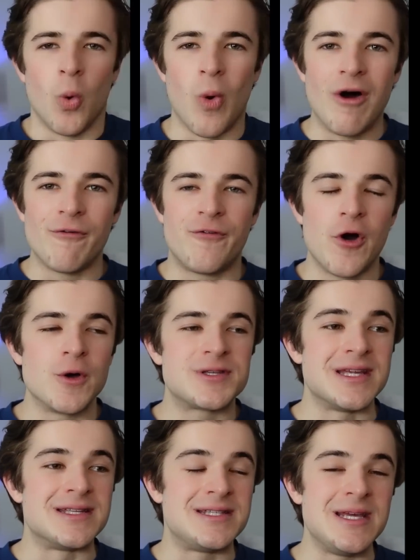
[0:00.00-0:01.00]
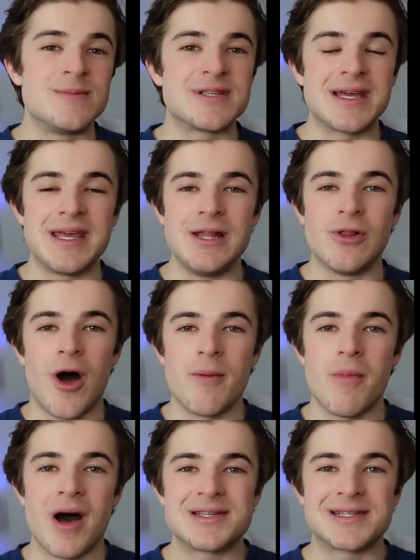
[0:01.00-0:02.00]
Well, folks, it seems like Elon
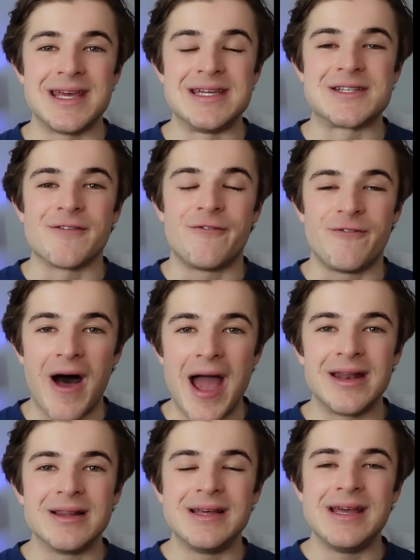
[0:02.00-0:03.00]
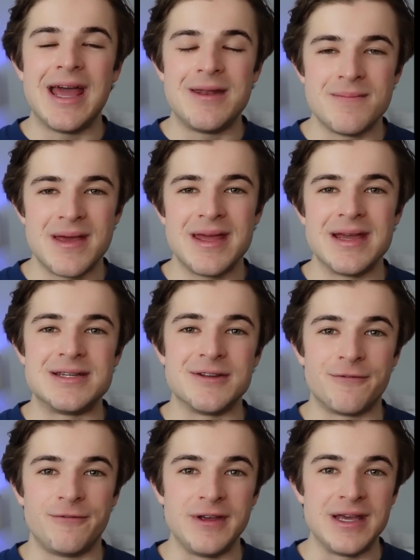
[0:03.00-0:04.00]
Musk is finally admitting
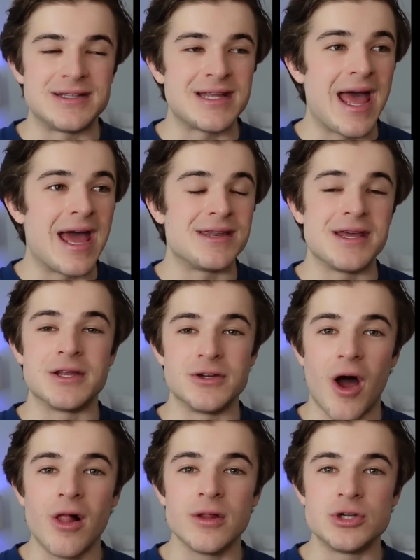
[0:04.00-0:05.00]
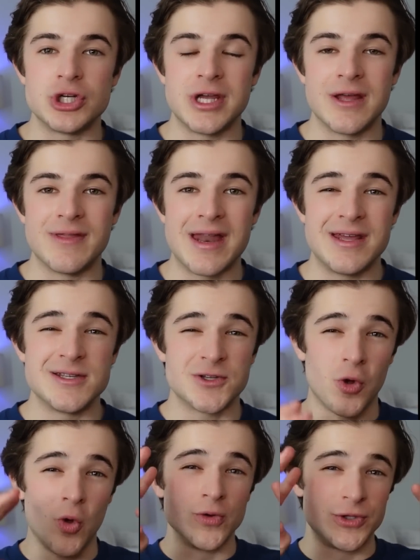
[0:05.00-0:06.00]
defeat and acknowledging that his
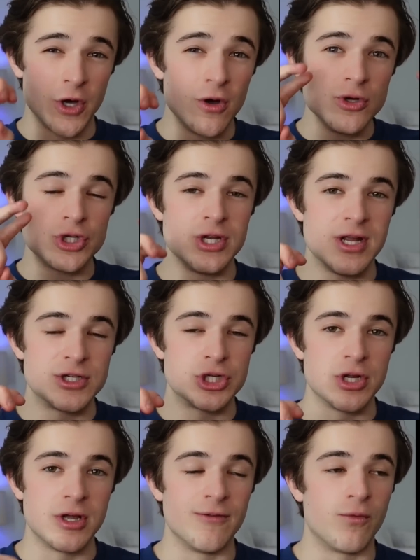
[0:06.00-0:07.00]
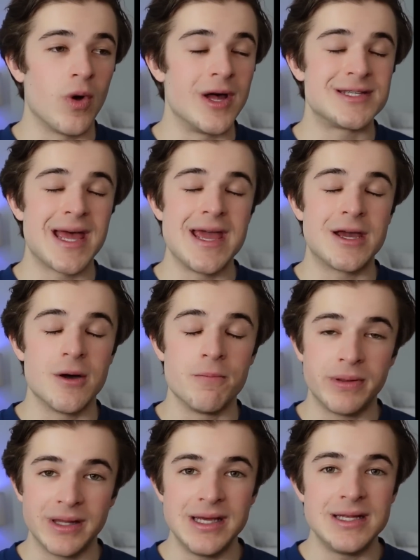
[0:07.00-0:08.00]
whole Doge initiative was a
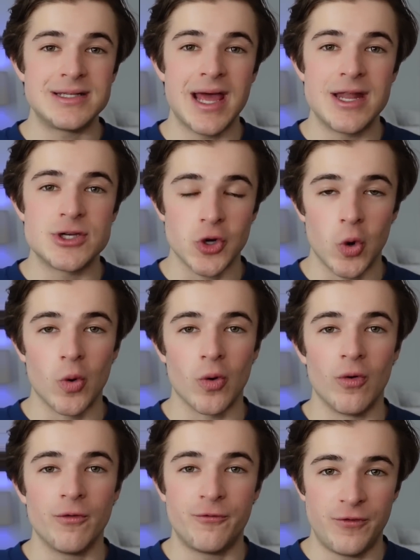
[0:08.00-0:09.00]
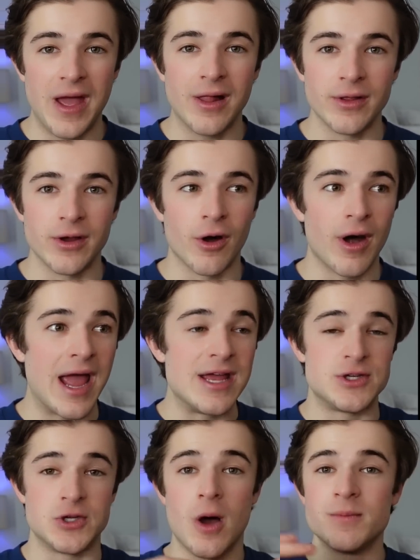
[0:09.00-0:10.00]
complete and total failure,
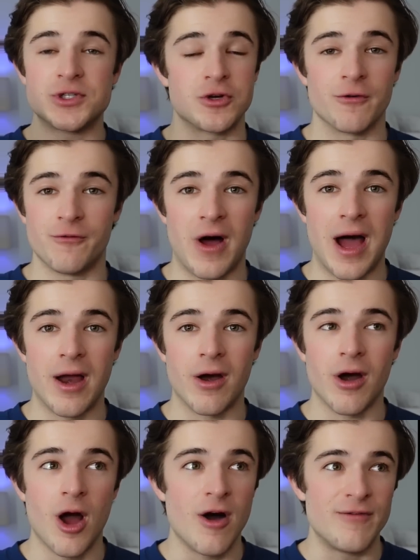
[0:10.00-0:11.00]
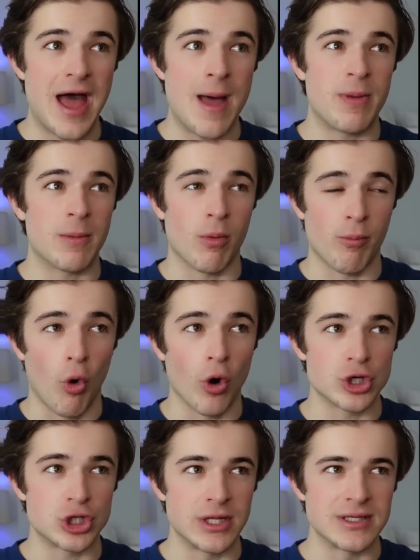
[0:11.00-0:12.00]
a dumpster fire of epic
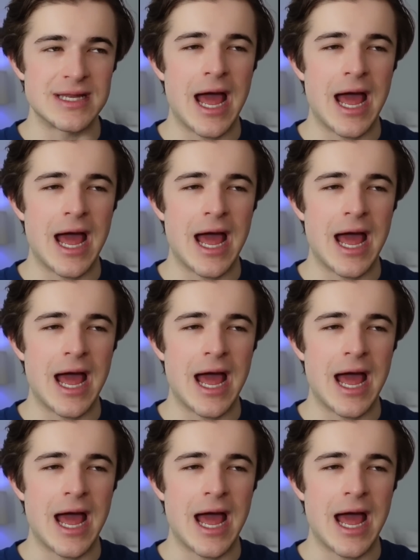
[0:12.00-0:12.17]
proportions.